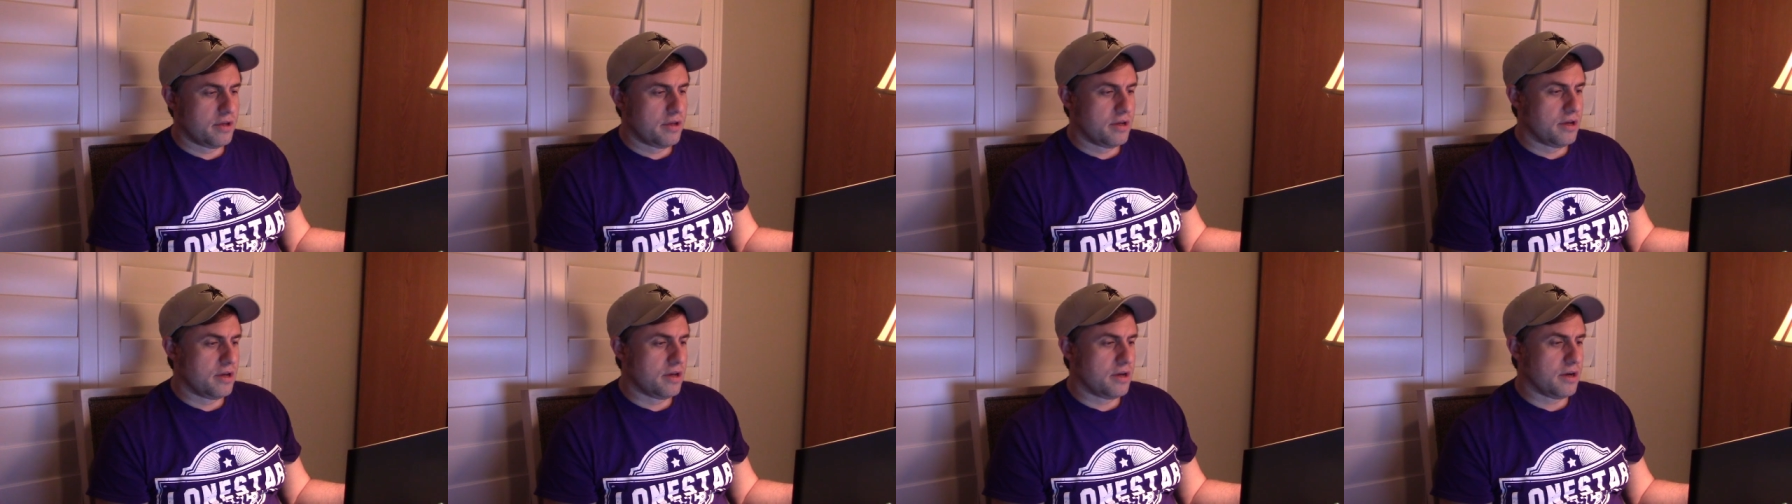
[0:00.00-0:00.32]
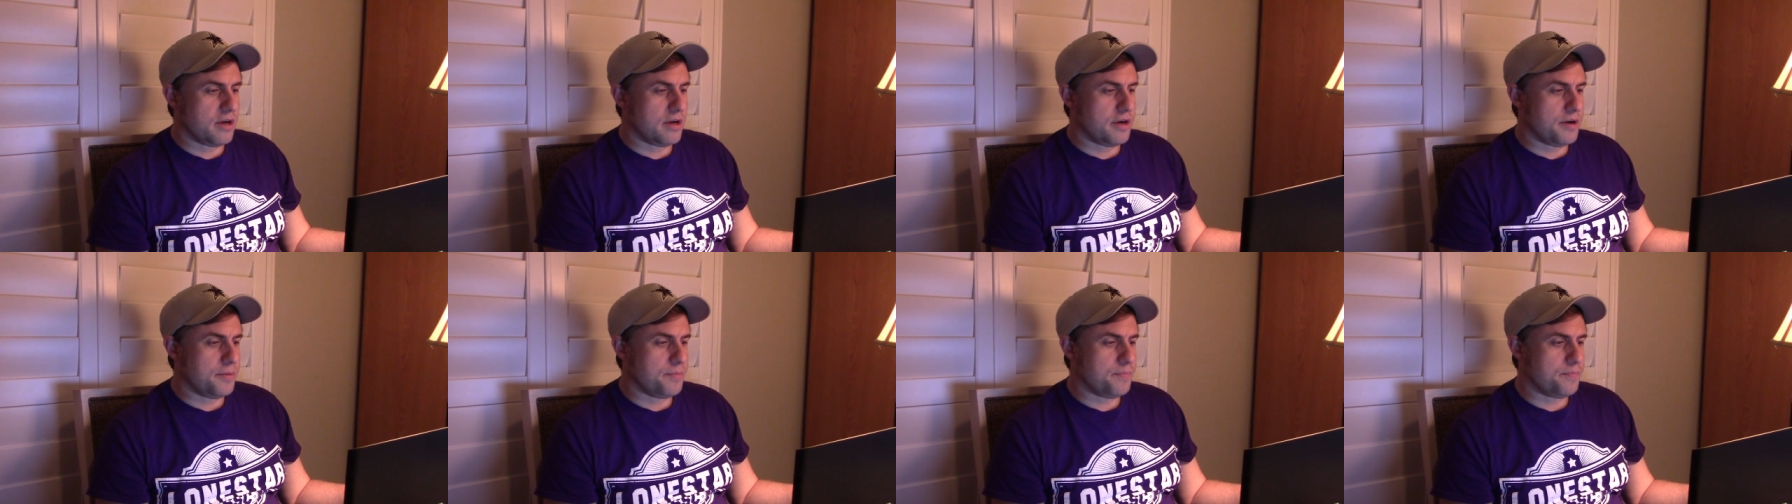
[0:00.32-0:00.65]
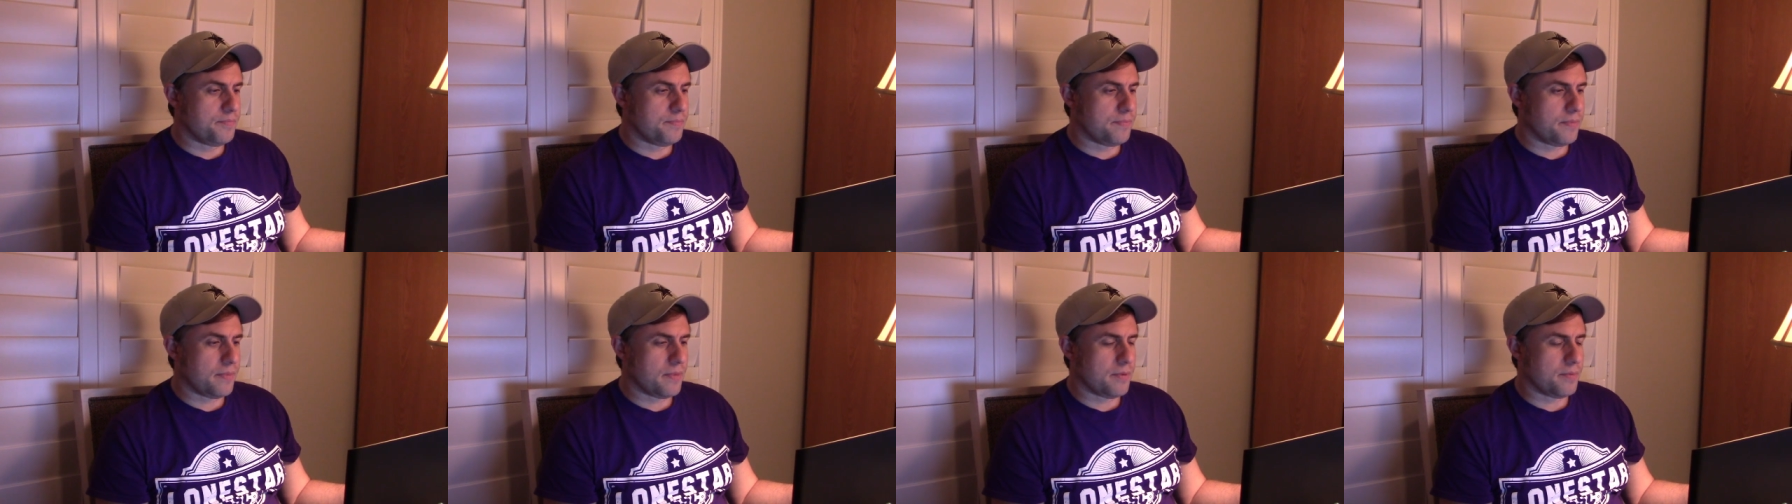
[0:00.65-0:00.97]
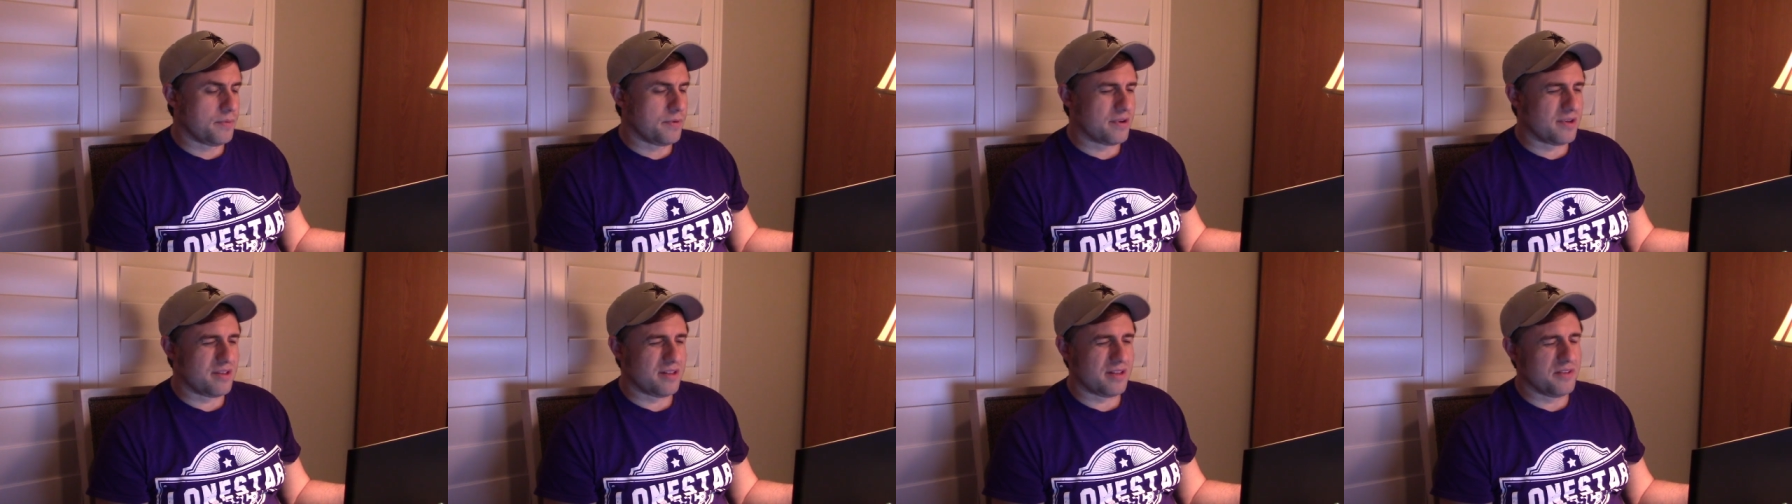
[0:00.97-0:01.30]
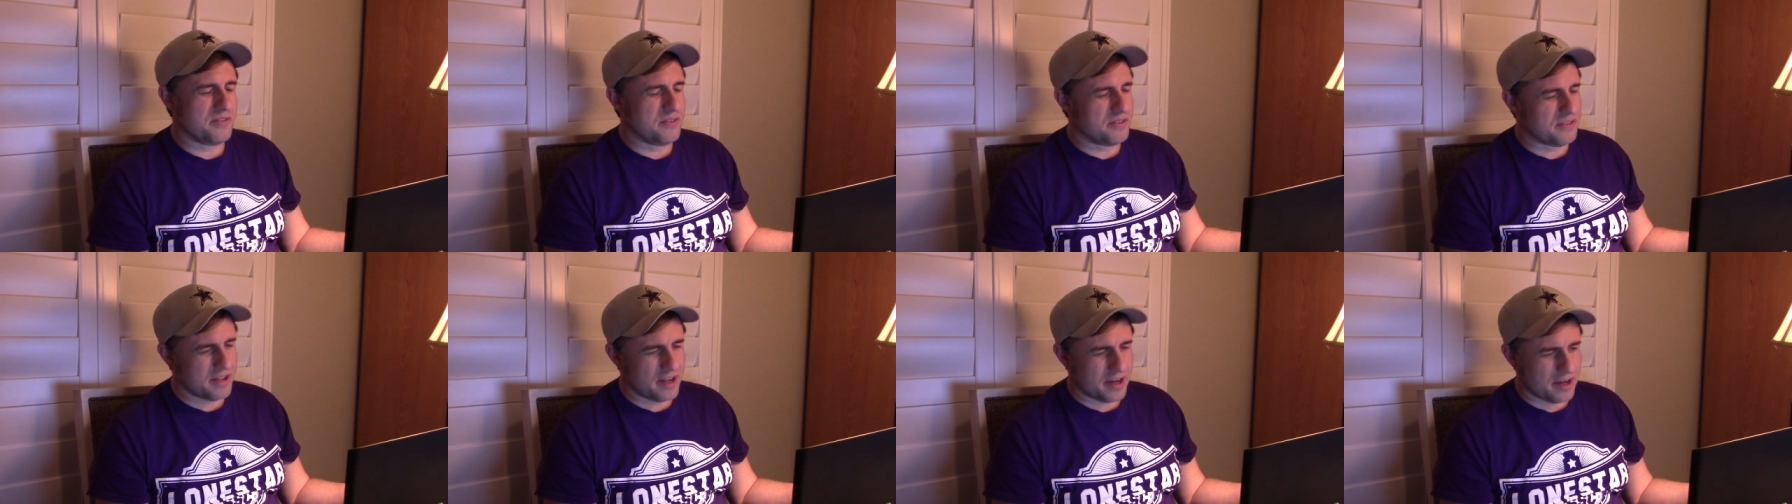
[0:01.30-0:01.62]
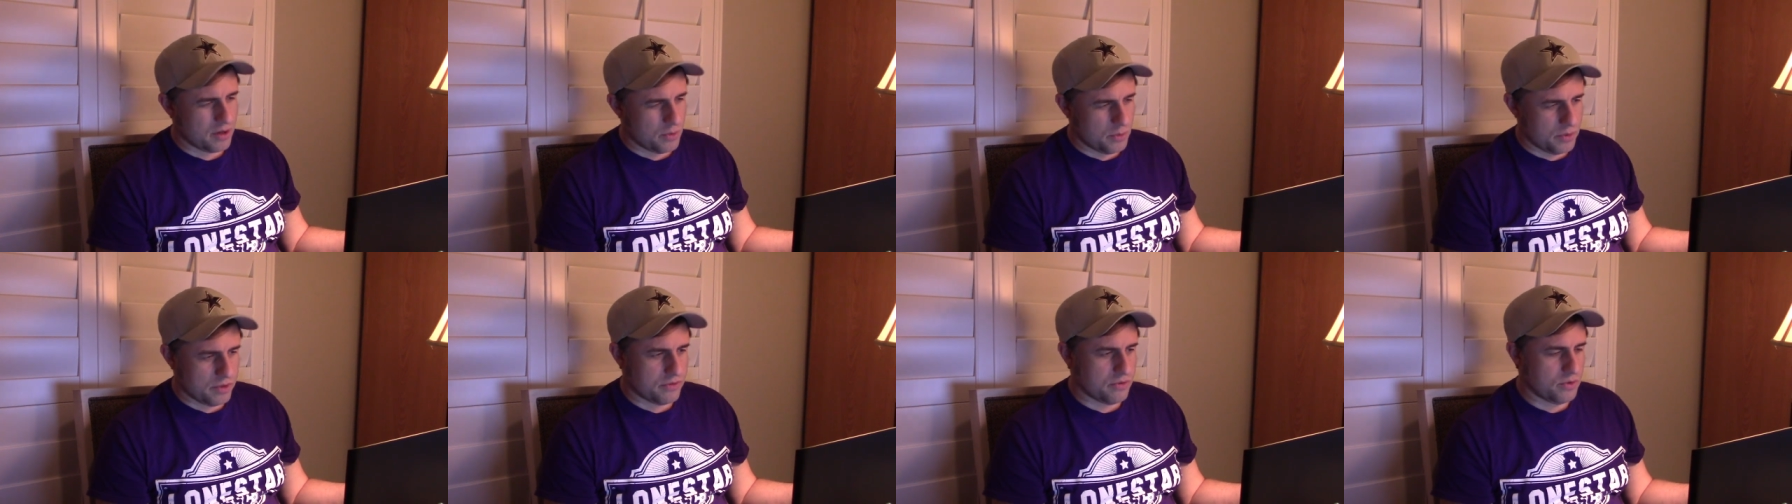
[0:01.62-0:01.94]
But Cleveland's not
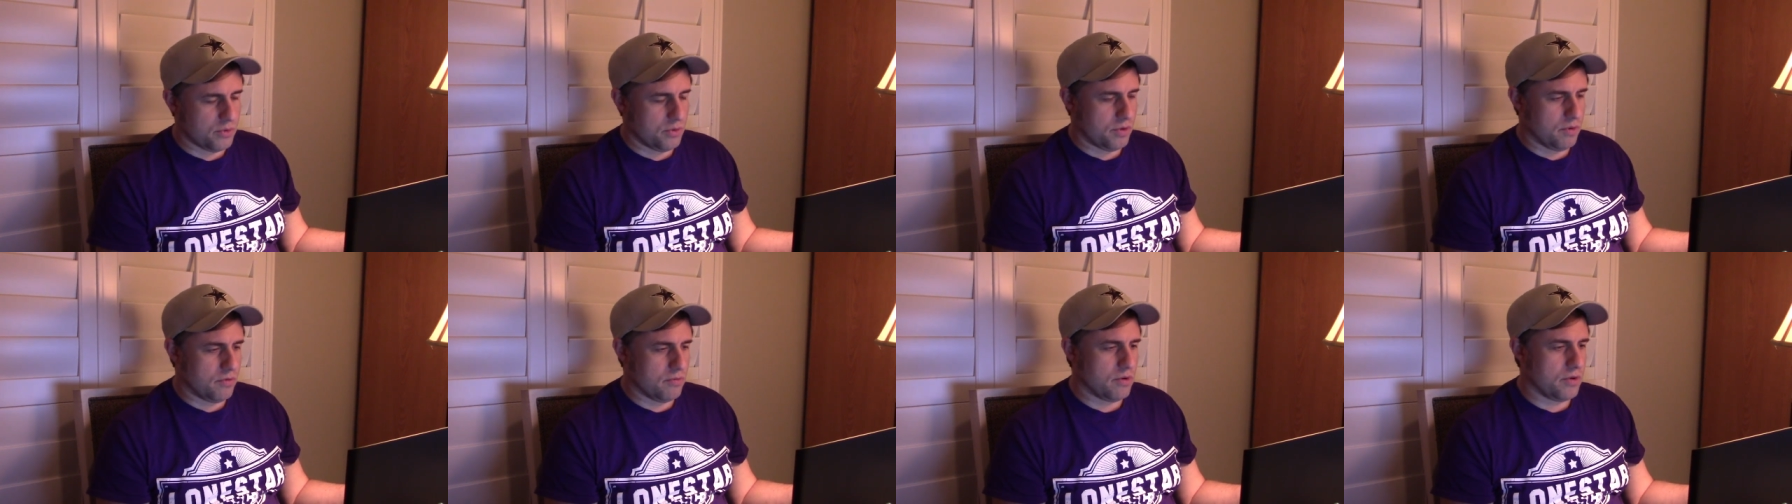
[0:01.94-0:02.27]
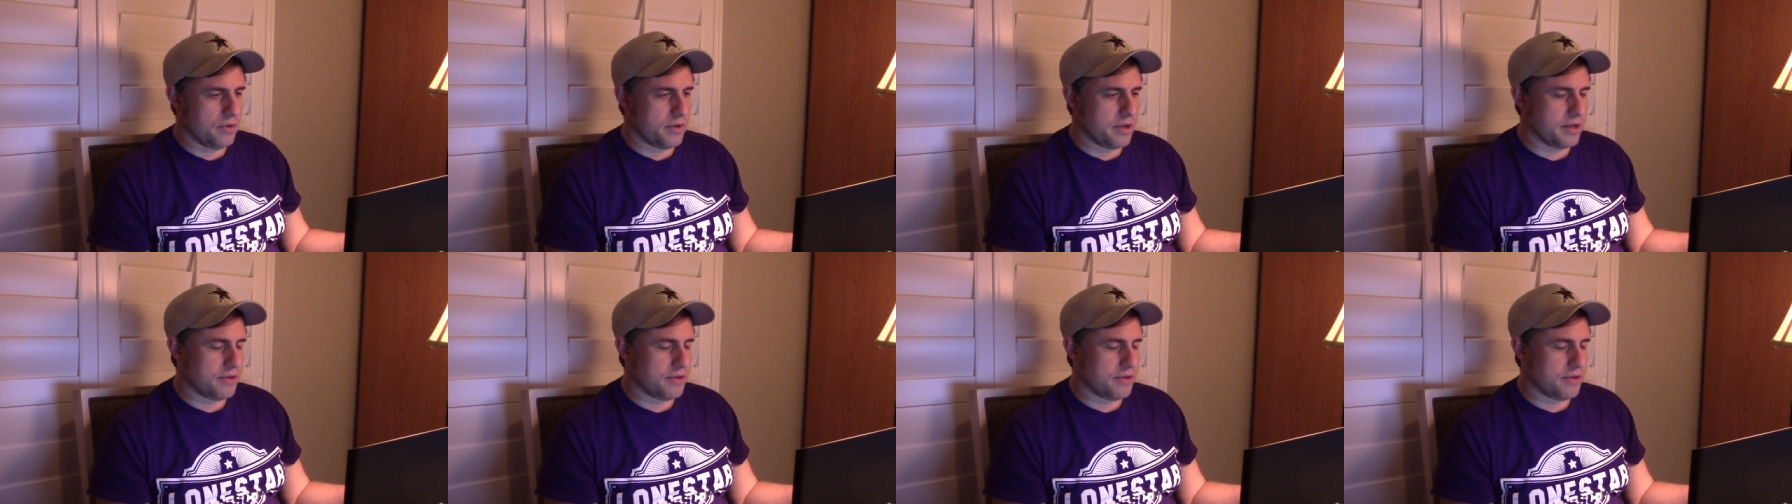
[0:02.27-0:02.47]
going to win two in a row.